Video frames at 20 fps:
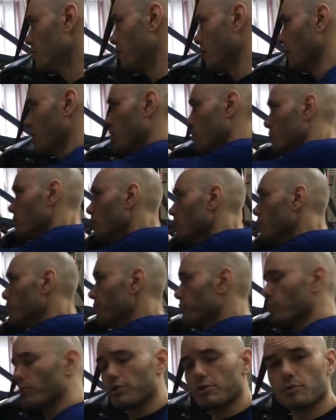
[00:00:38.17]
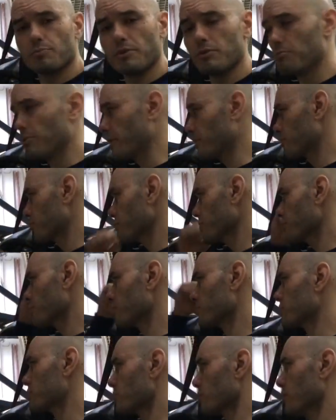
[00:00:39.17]
Now, if you watch speed bag
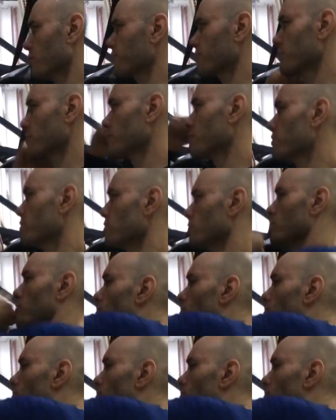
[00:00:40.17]
trickers, they're often going to do,